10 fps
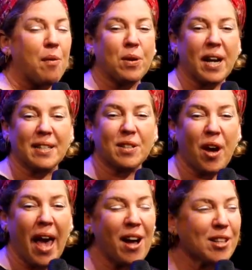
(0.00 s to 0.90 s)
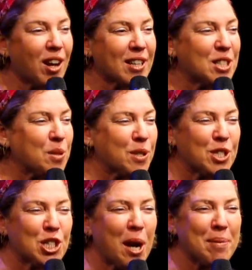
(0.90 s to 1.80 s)
When I held on to his
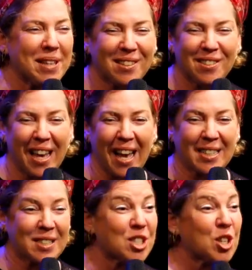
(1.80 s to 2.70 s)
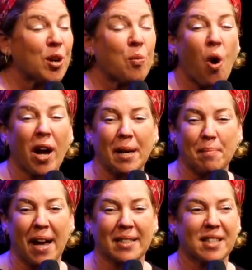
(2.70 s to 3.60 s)
chubby little hand and started walking
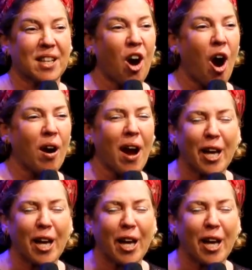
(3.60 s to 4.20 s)
back to the car,